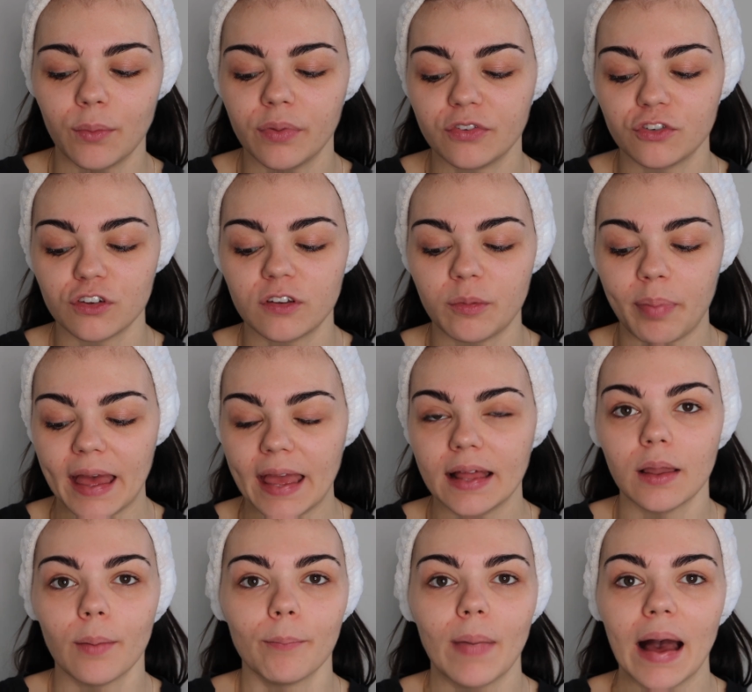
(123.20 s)
it with just a
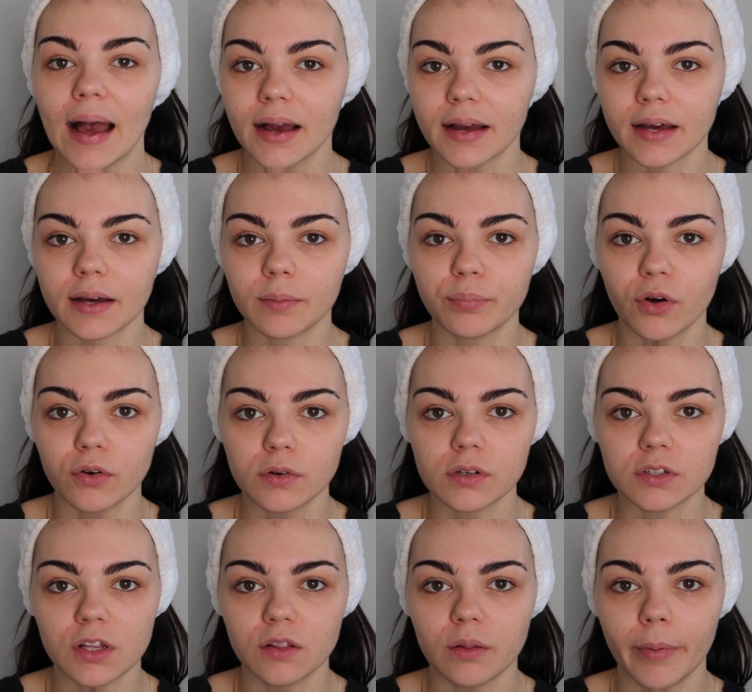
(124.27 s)
paler MAC
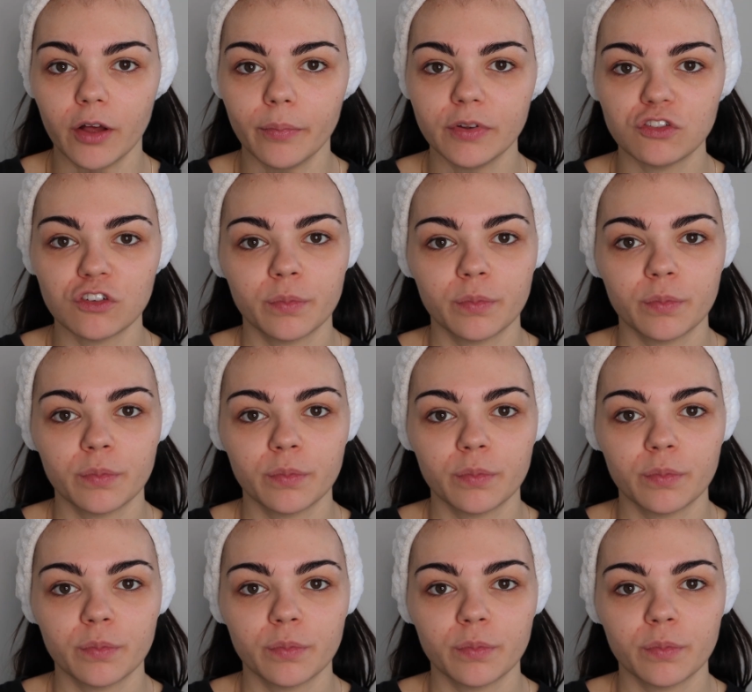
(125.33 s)
product at the moment,